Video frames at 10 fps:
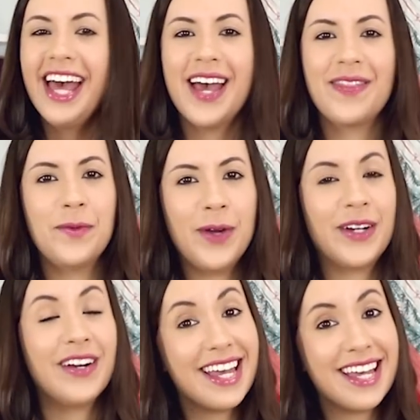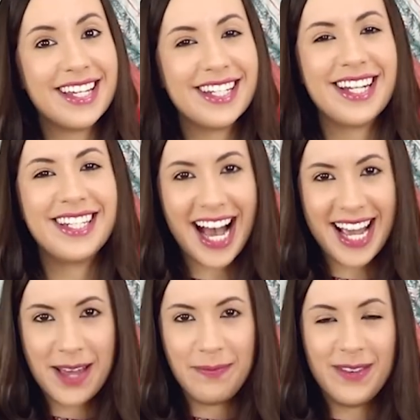And the winner is
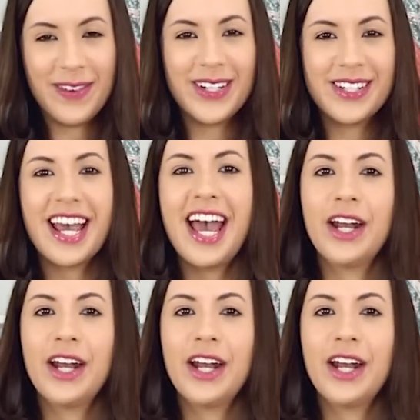Diane Beavers.